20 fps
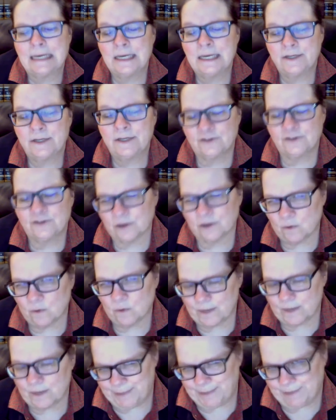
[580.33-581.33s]
you're still going to
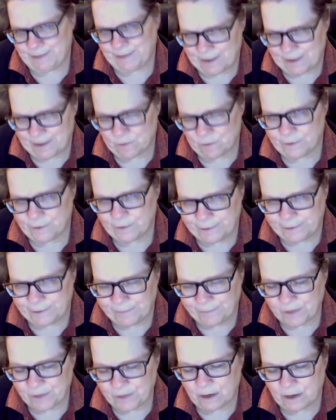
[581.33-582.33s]
want to appeal that order
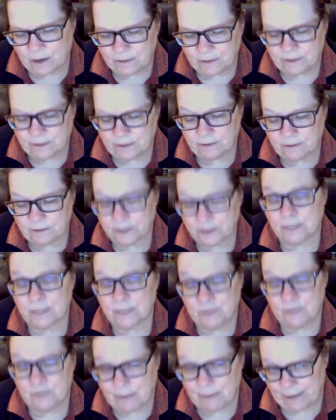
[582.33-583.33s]
on the
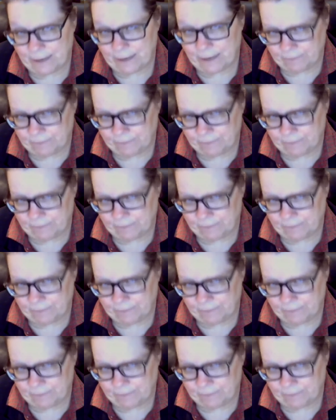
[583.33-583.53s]
subject matter,